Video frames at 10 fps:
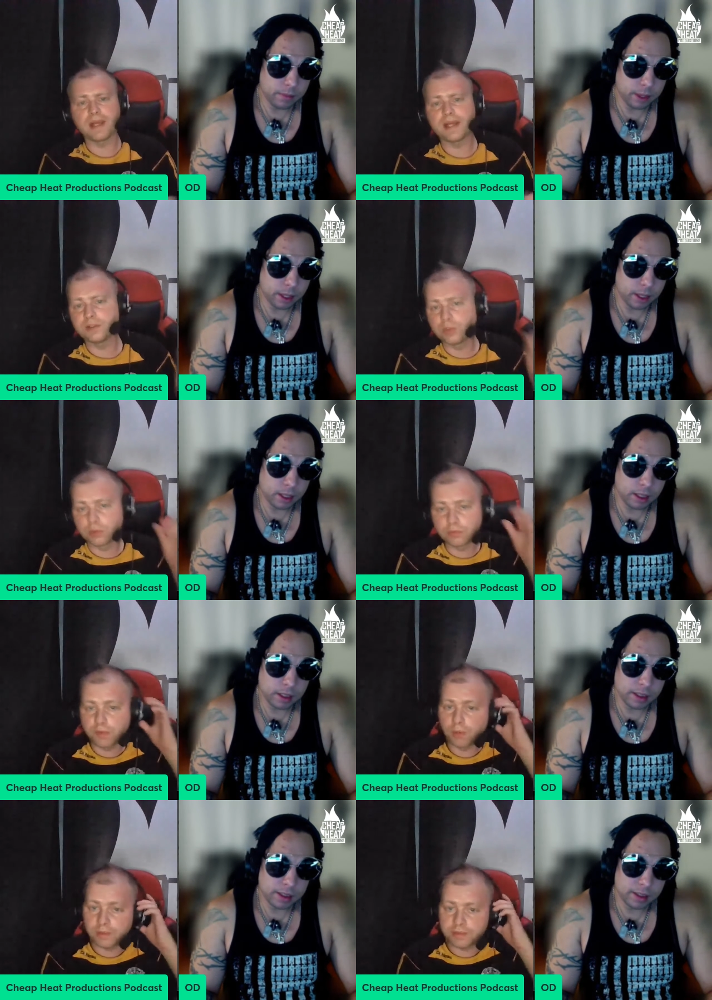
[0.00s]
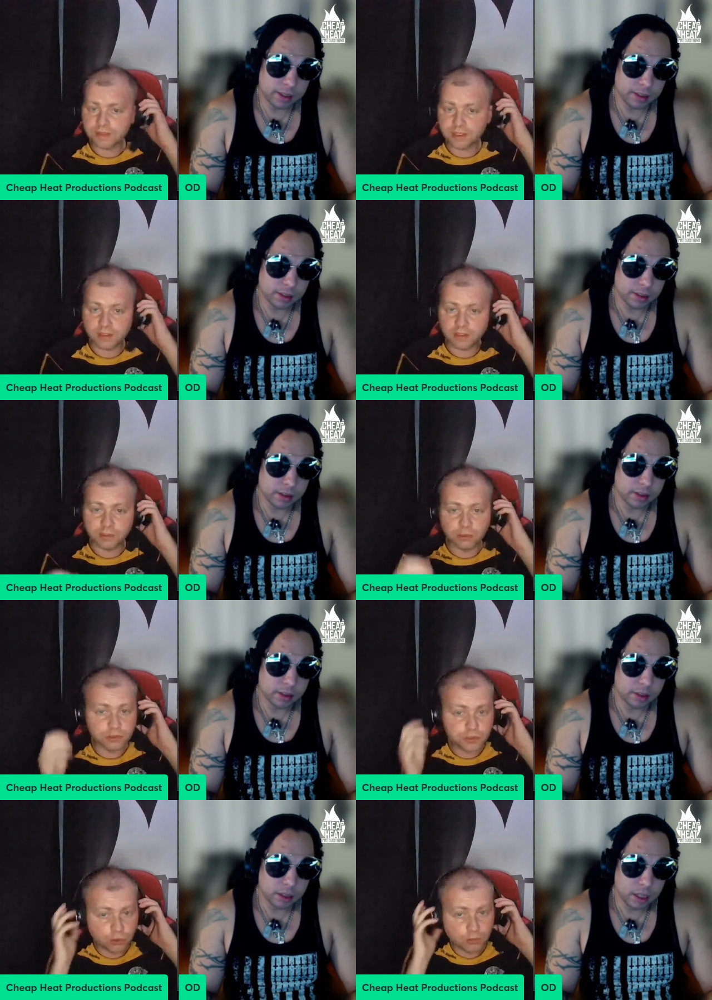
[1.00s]
Speaker 1: the plan going forward? Are you
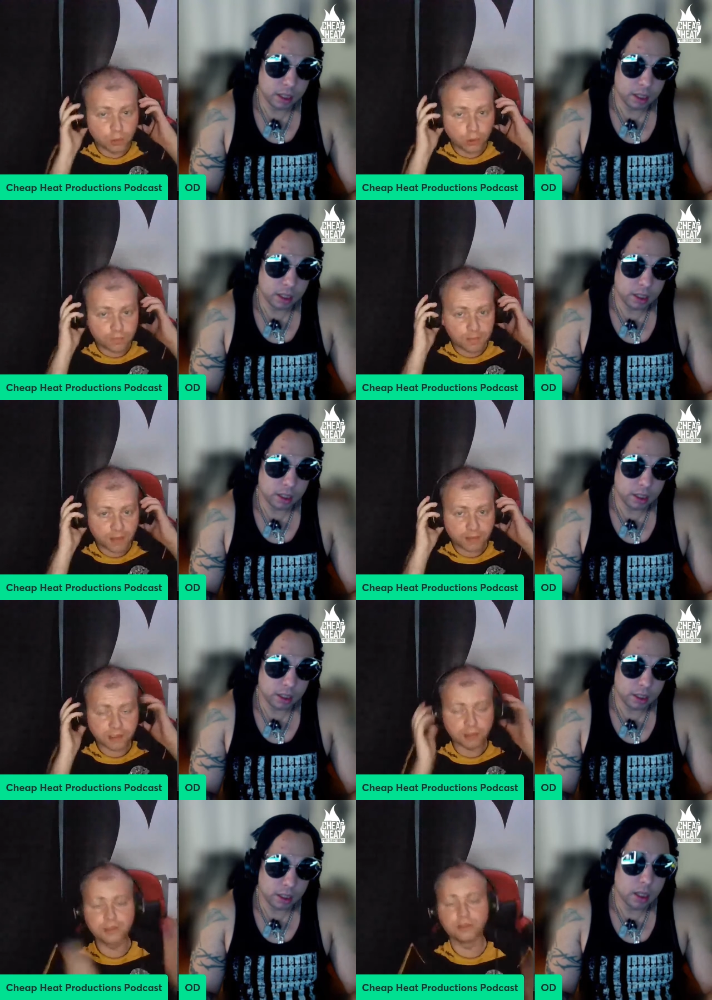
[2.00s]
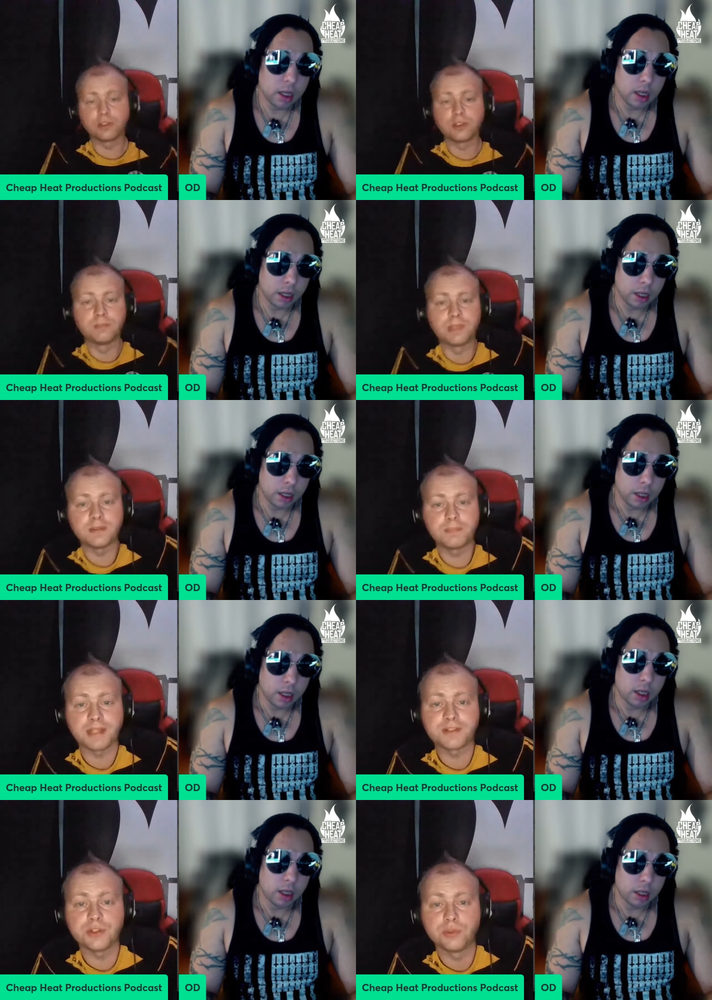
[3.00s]
going to tour more of America? Are you going to come back
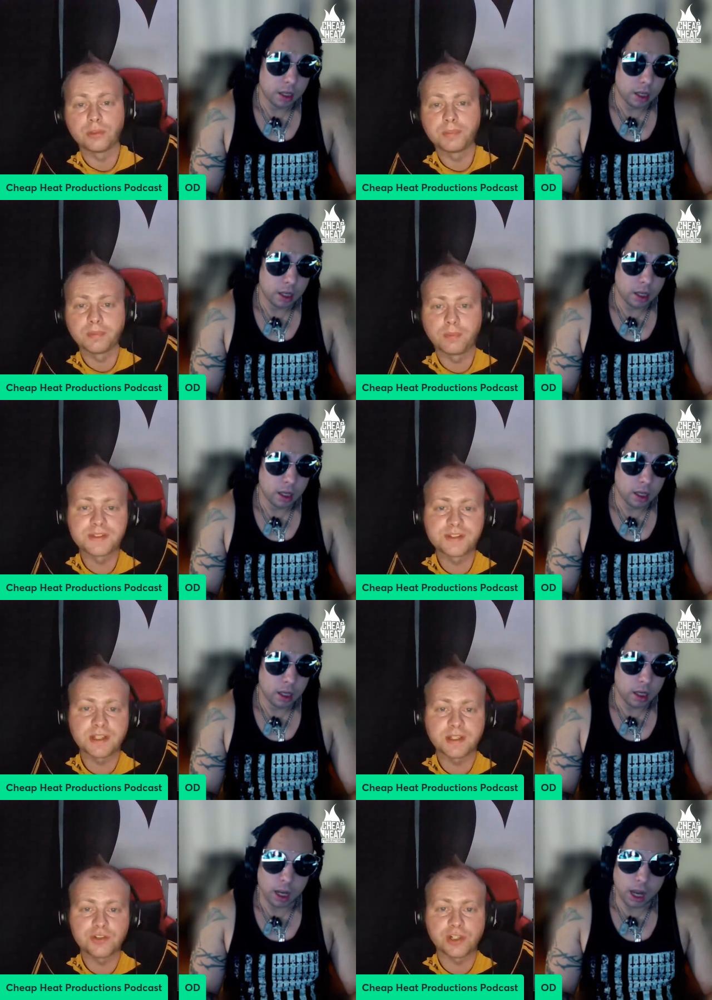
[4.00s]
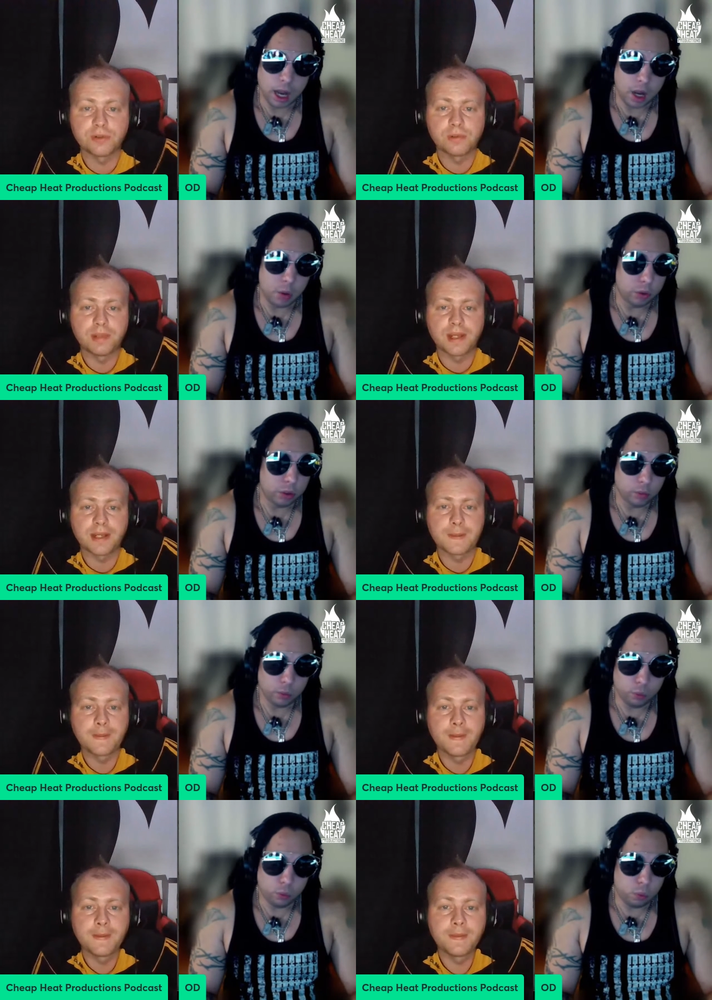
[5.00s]
back to Europe, or what's the uh, general would, plan?
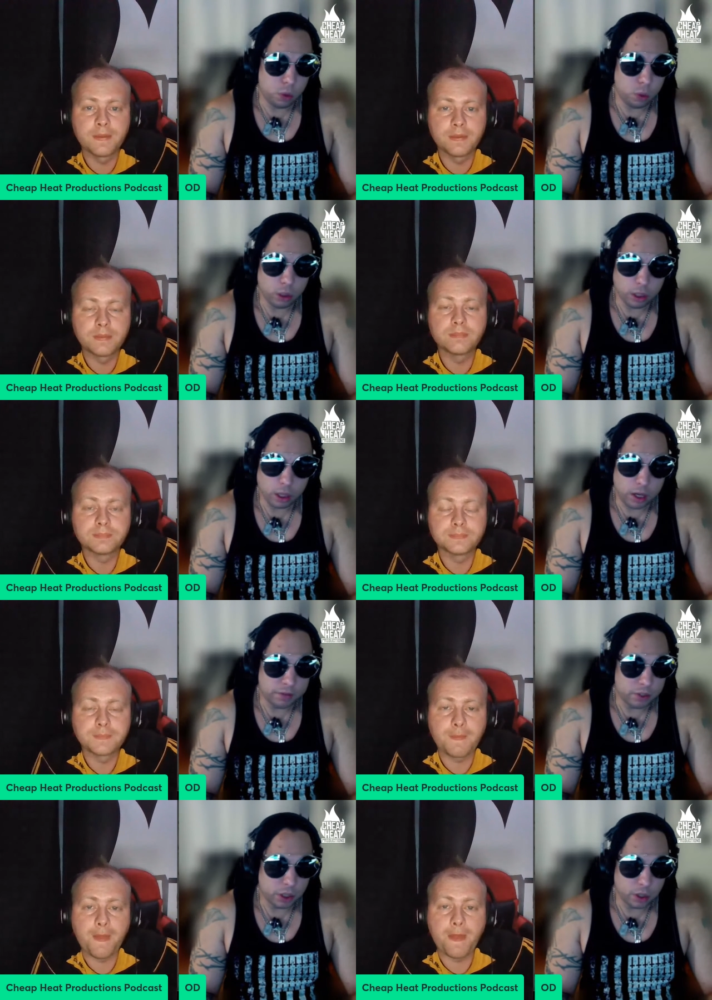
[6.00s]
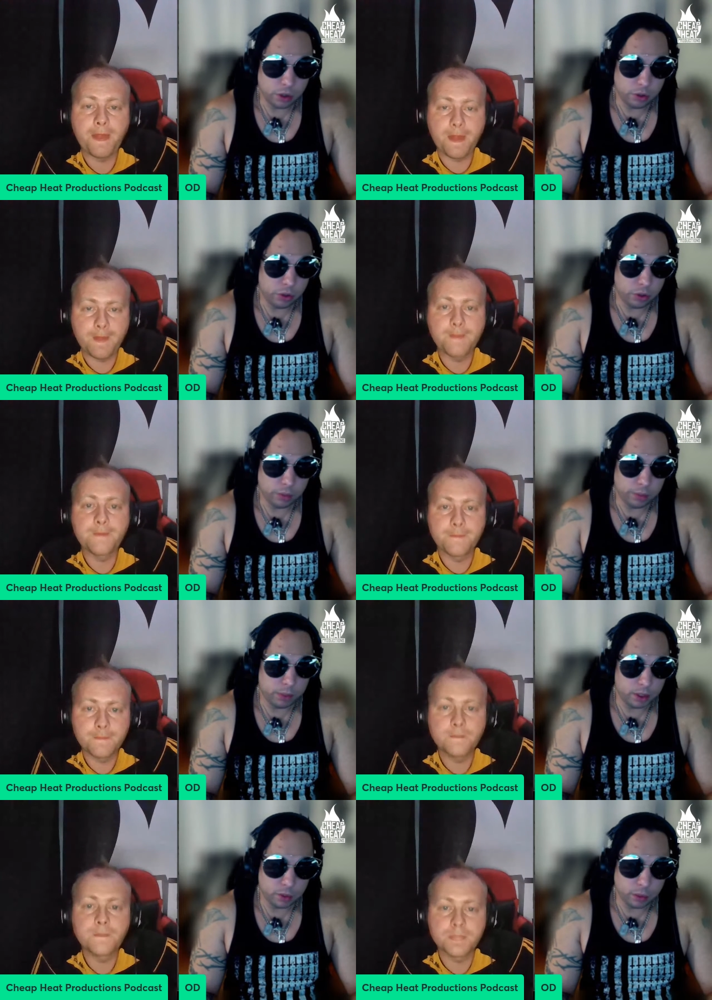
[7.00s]
Speaker 2: We would love to go to Europe
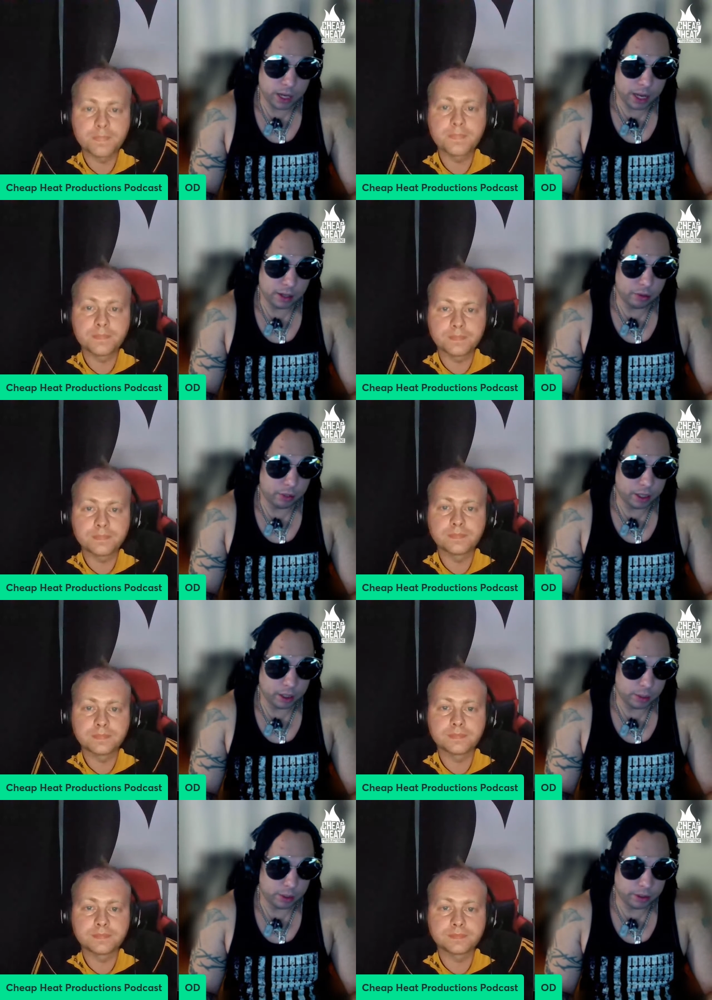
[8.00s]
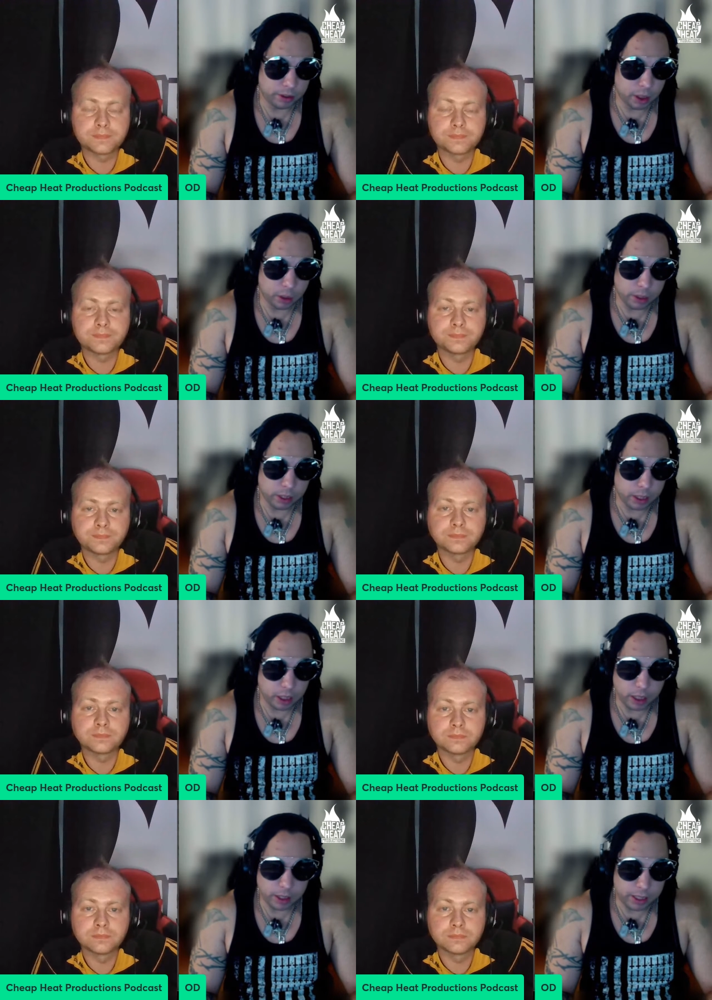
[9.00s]
because we had a great experience going
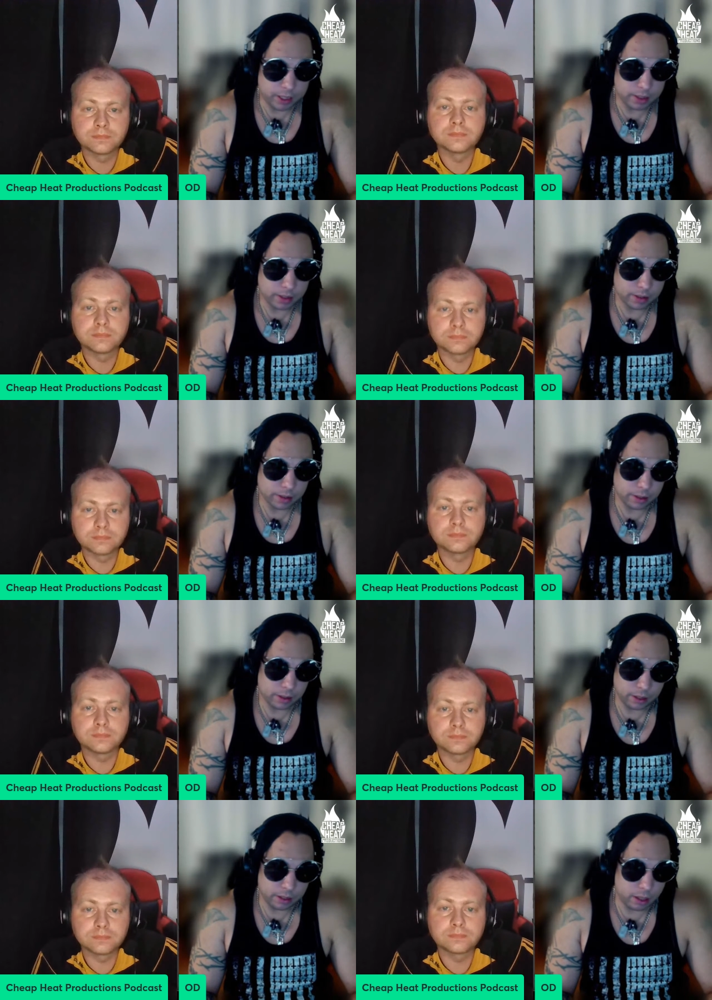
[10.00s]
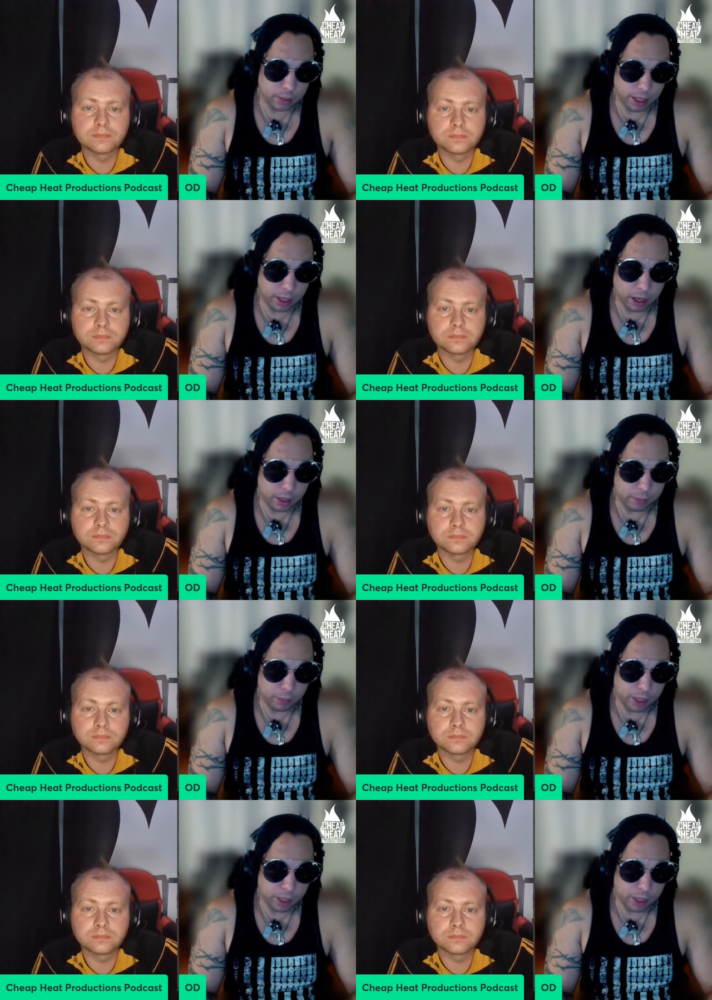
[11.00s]
there. That's something that I, that